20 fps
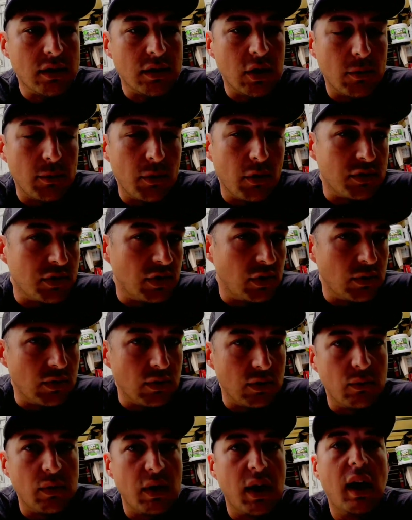turbo
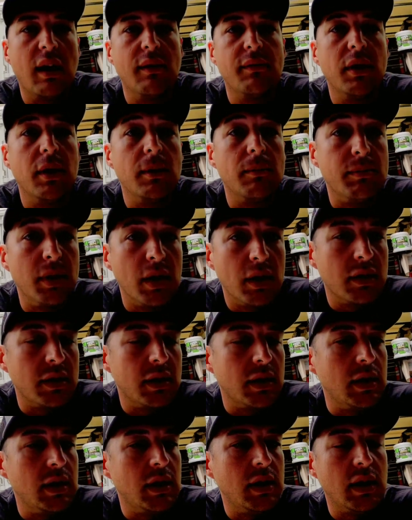tuner, we have the
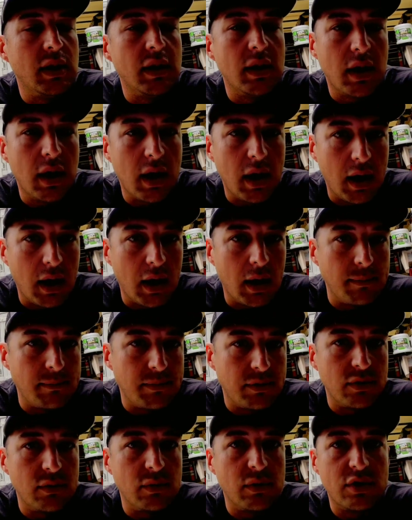ability in
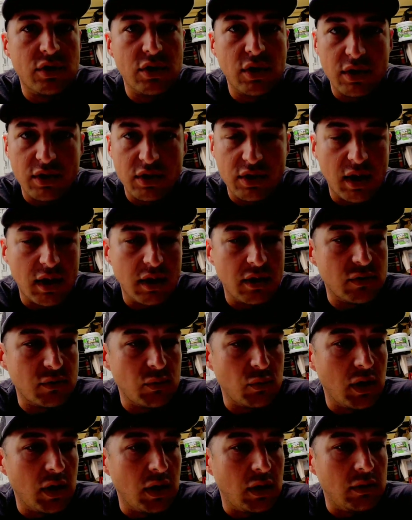cab to adjust that as
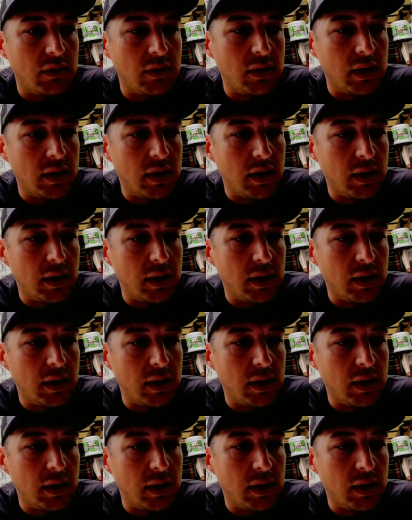well.